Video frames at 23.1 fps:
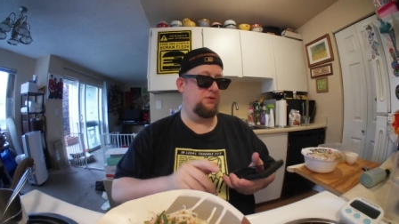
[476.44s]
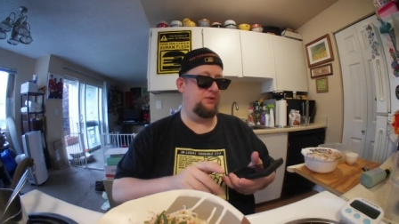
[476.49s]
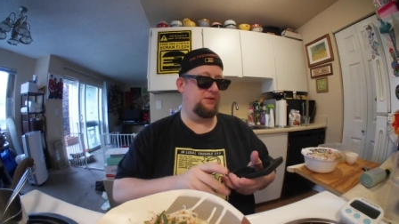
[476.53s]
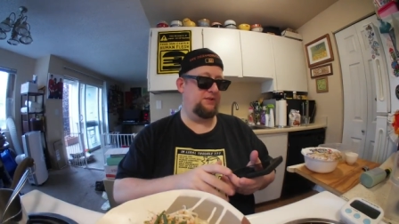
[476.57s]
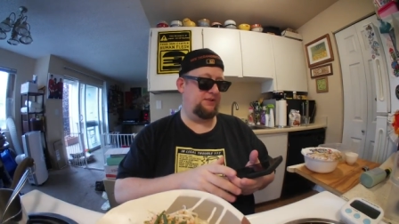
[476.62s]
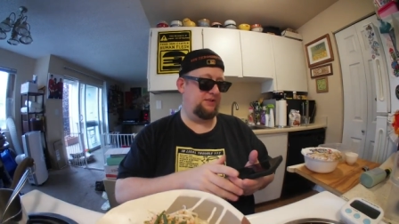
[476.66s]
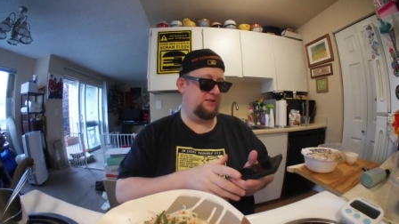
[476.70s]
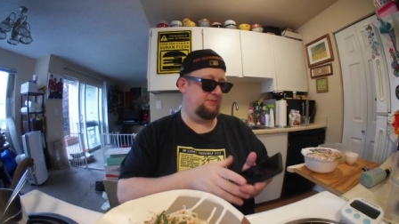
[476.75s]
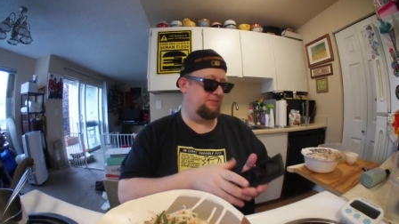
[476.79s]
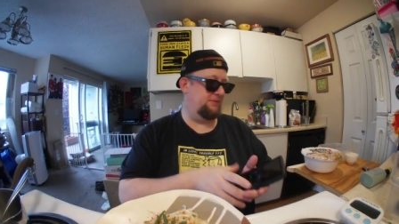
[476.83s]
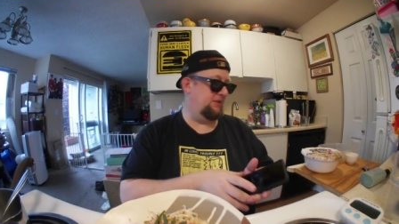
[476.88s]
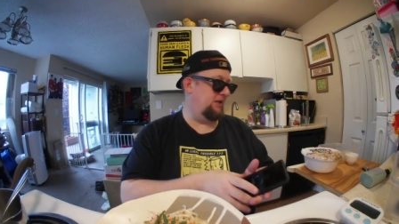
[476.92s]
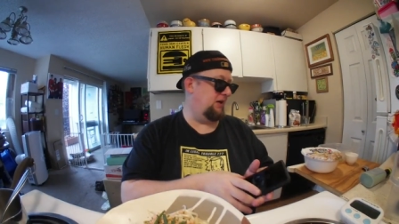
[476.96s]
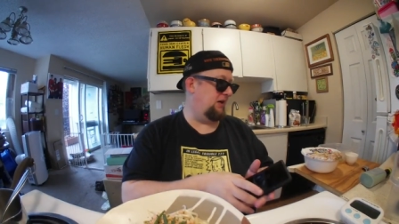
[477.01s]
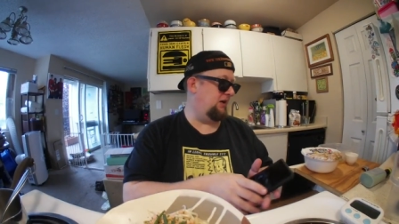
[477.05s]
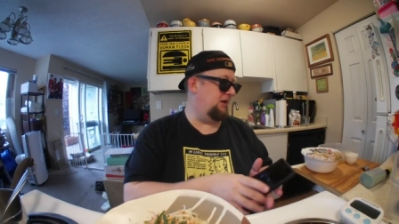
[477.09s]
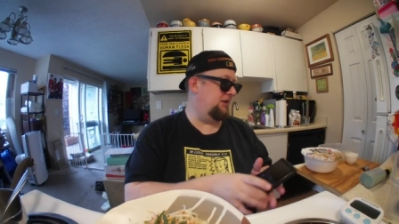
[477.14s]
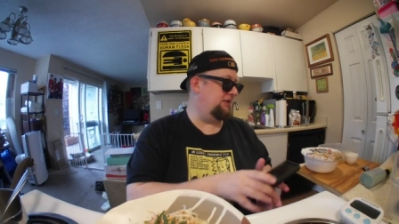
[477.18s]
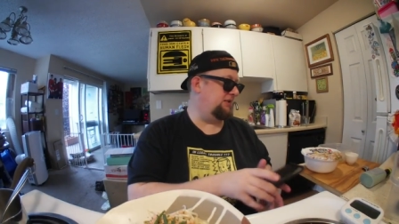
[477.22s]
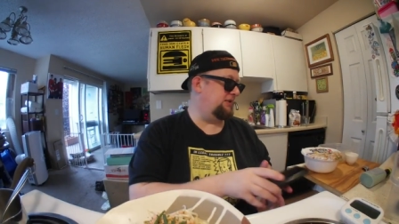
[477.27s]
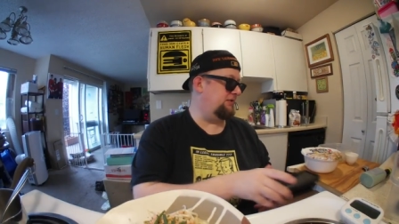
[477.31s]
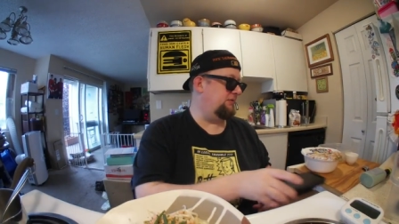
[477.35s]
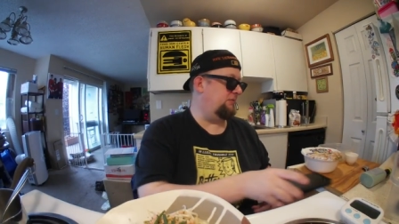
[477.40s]
This has been
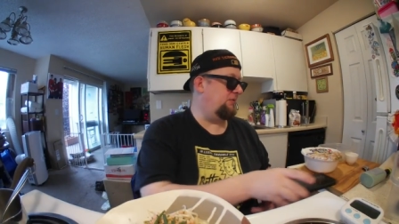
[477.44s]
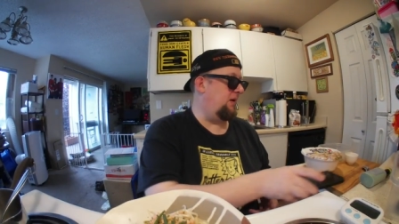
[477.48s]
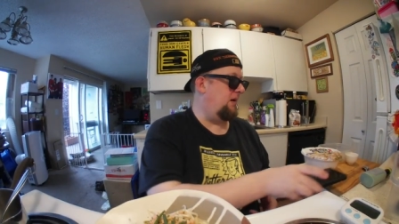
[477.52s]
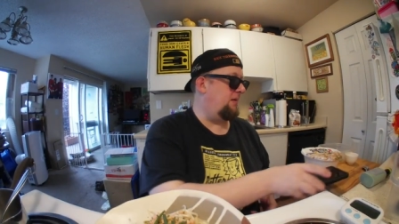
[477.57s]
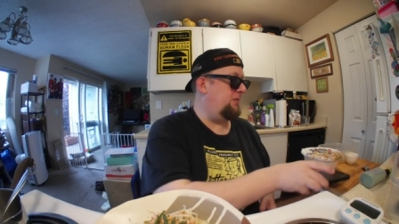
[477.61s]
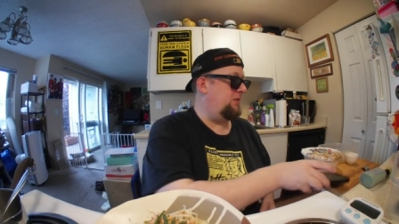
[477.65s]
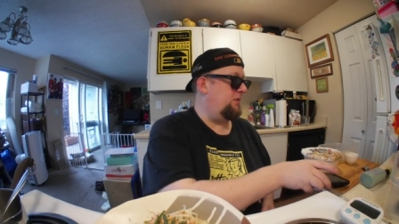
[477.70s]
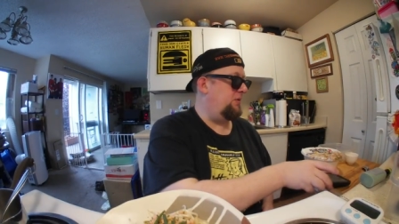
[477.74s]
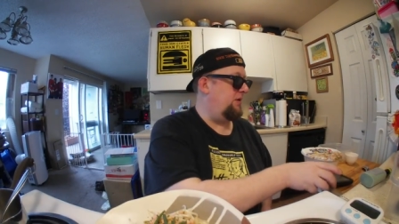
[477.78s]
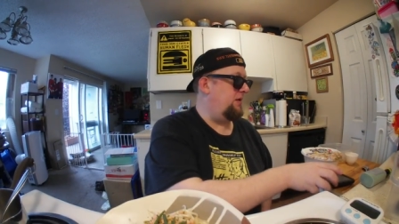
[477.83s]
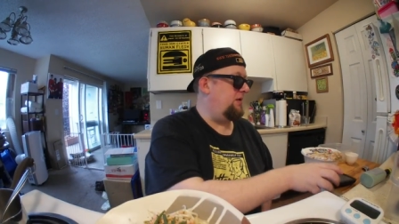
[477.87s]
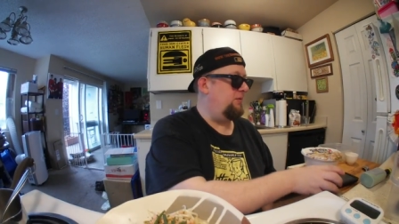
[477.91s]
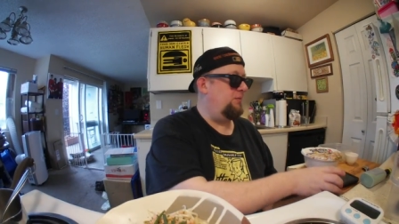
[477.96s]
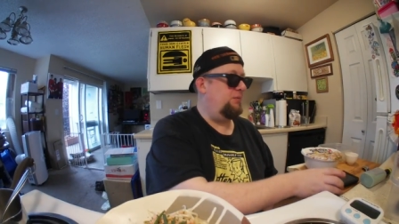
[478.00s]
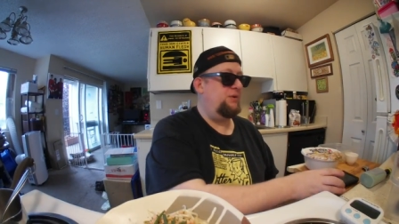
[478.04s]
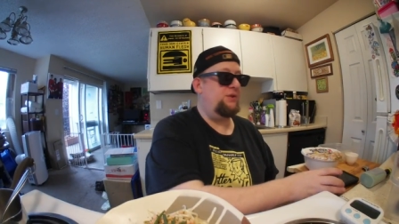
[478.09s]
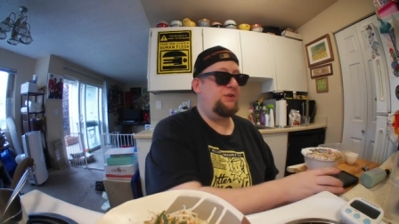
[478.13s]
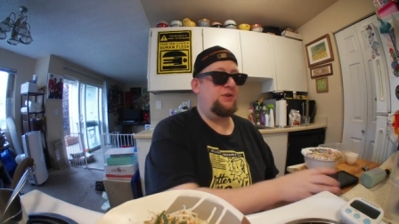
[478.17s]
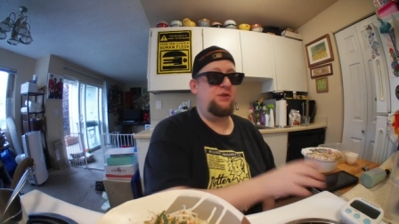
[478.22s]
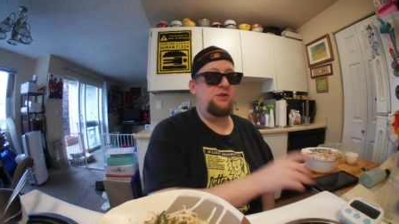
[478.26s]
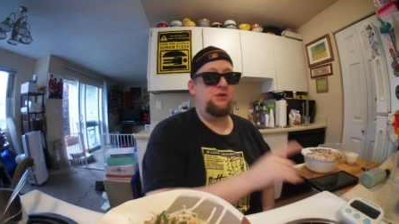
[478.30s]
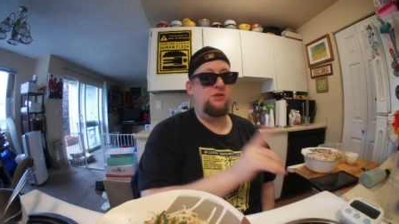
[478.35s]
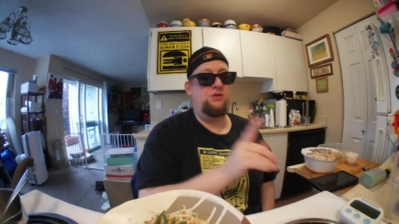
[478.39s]
Hans the Ramen Raider
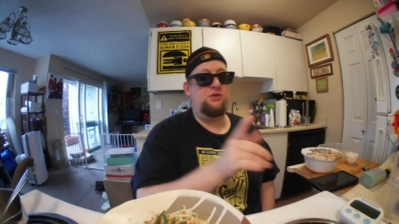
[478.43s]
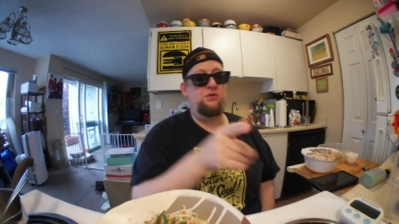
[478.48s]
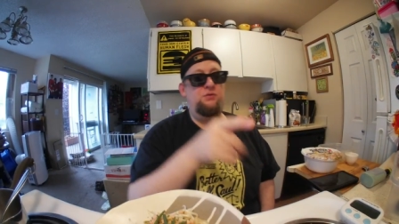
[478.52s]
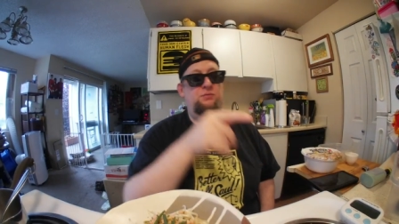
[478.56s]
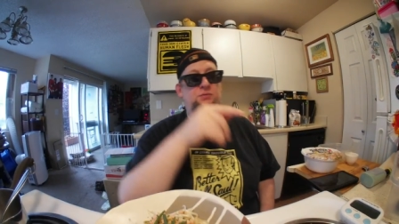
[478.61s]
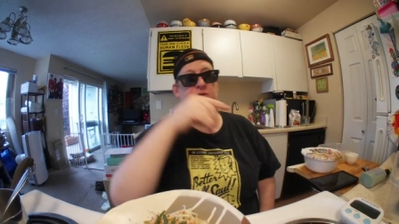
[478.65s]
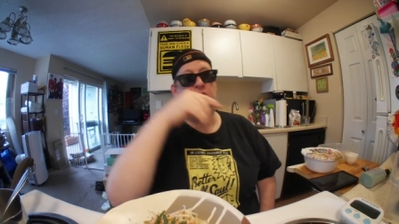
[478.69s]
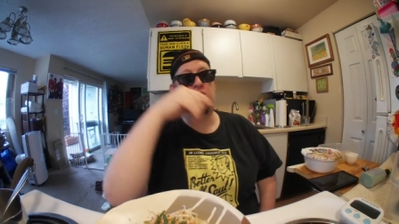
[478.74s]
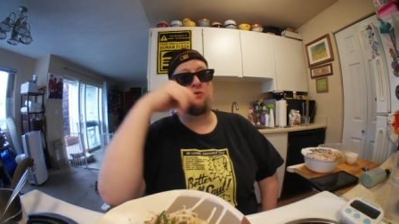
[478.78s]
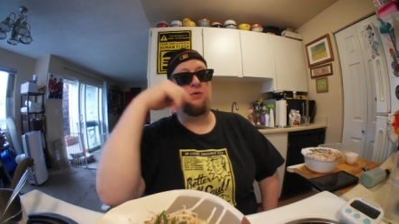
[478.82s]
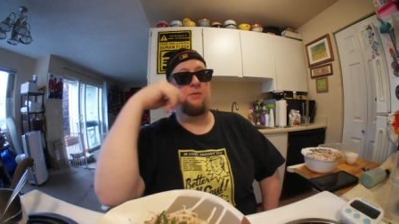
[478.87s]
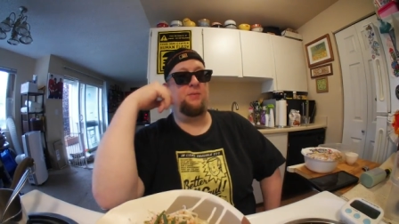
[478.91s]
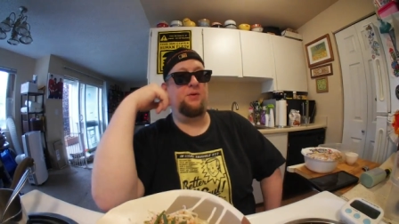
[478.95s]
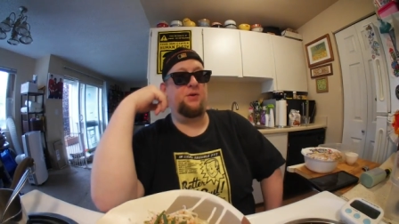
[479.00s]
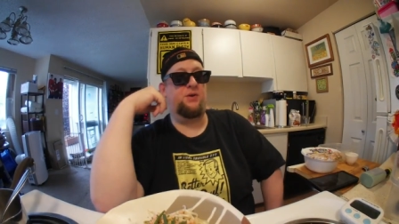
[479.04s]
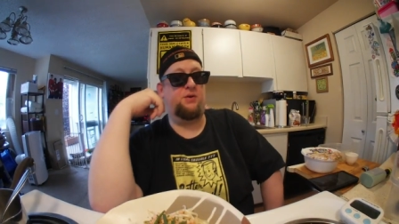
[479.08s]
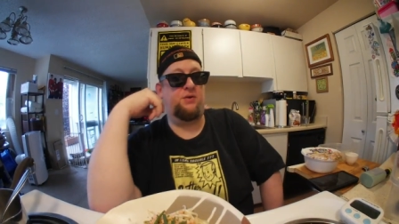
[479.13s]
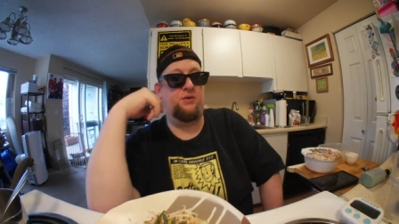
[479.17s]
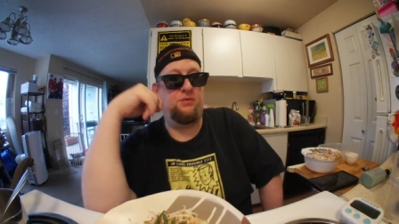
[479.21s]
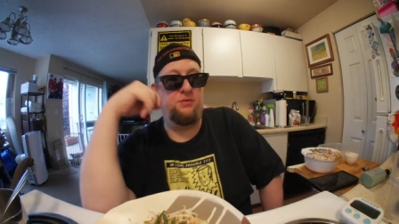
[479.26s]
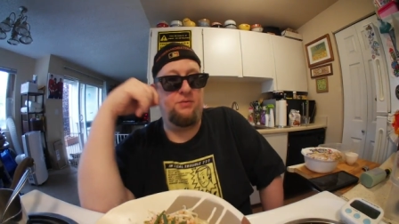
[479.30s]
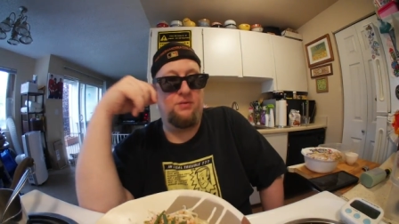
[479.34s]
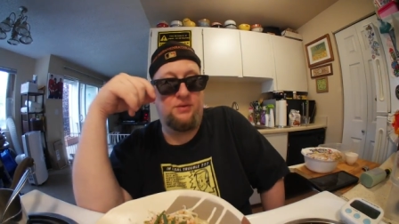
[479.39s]
wishing you enjoyment of
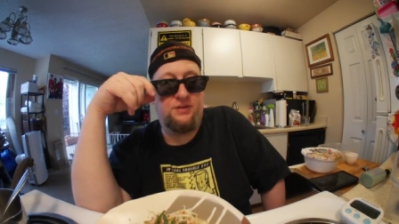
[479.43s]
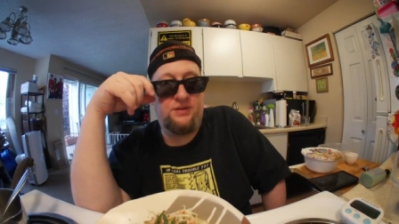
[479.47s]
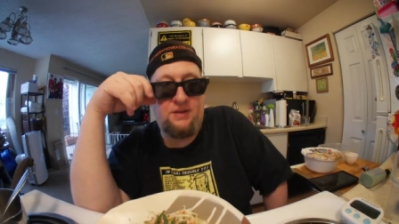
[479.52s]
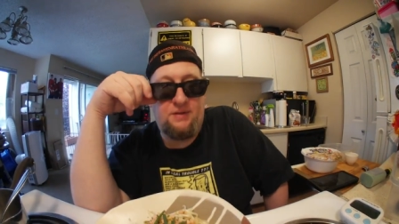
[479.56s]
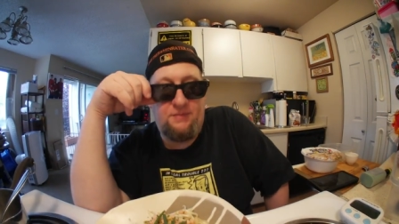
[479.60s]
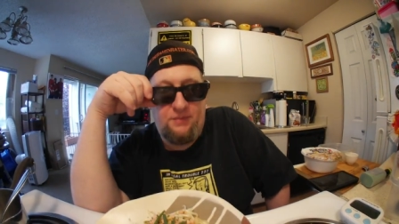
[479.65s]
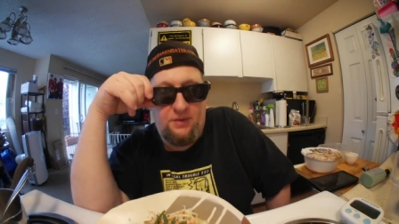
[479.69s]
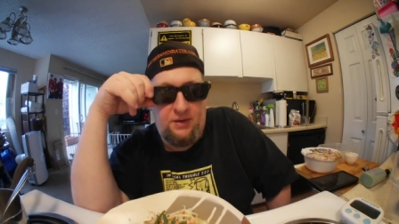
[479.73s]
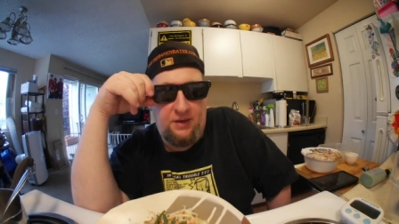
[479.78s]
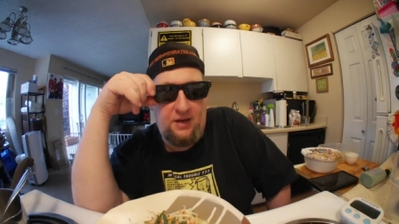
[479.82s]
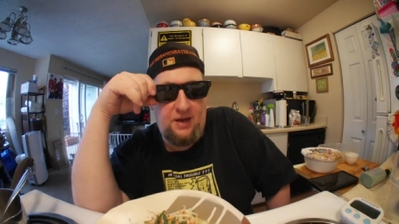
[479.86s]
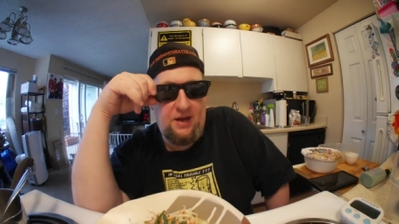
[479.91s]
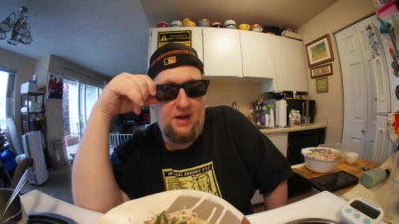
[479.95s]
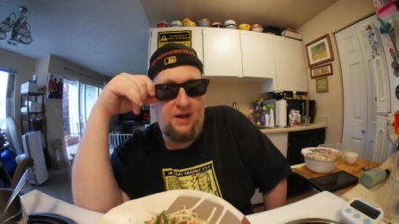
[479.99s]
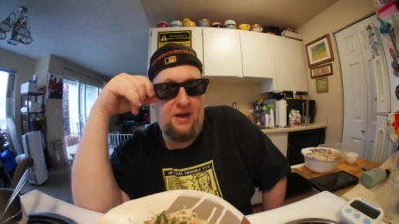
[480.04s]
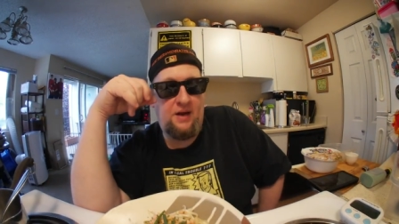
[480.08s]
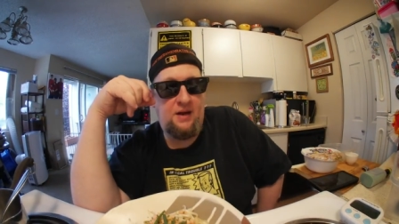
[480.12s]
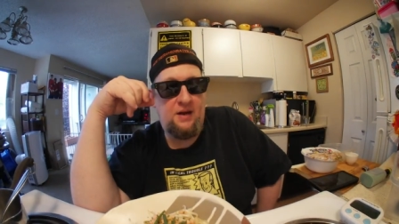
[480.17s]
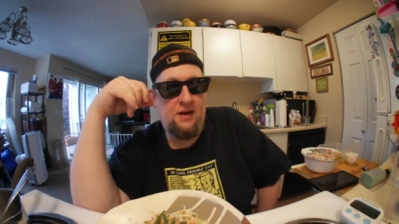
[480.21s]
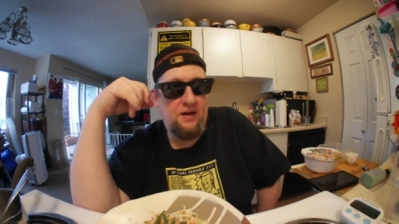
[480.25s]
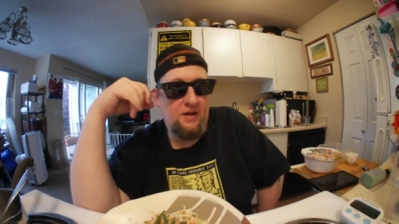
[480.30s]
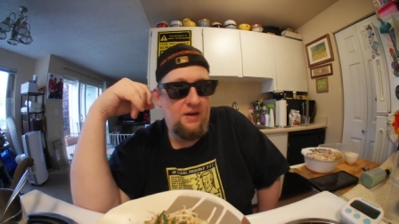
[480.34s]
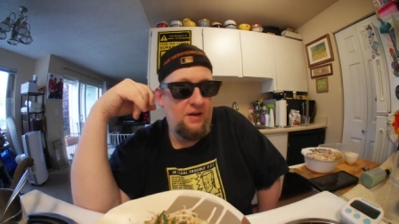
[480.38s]
your noodles every day.